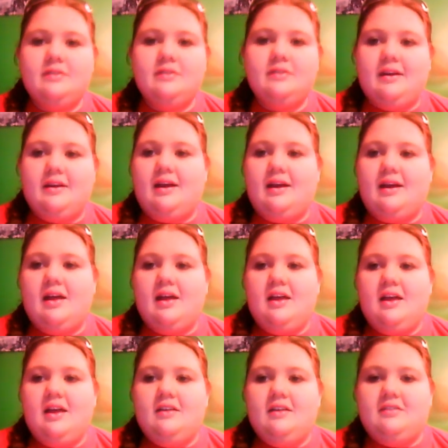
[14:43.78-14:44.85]
So yeah.
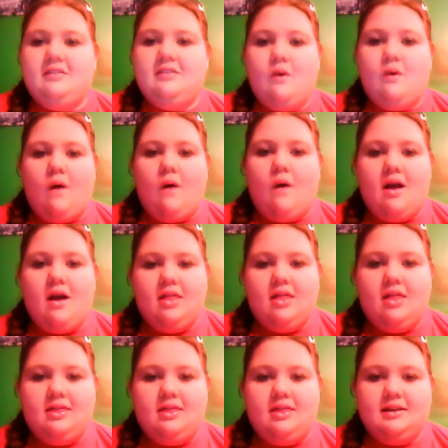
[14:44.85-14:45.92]
So
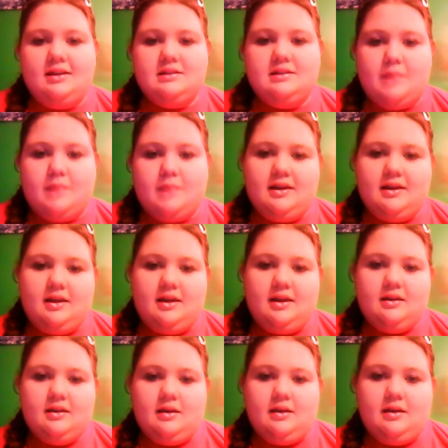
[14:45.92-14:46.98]
that is my
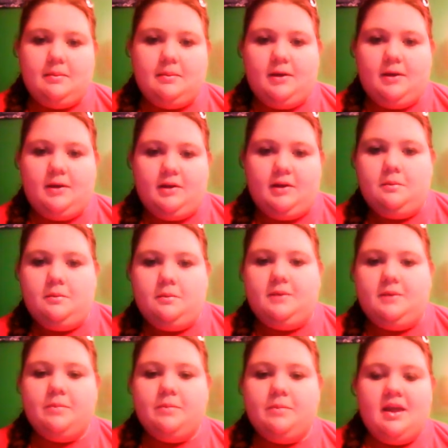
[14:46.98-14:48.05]
take and my random bit.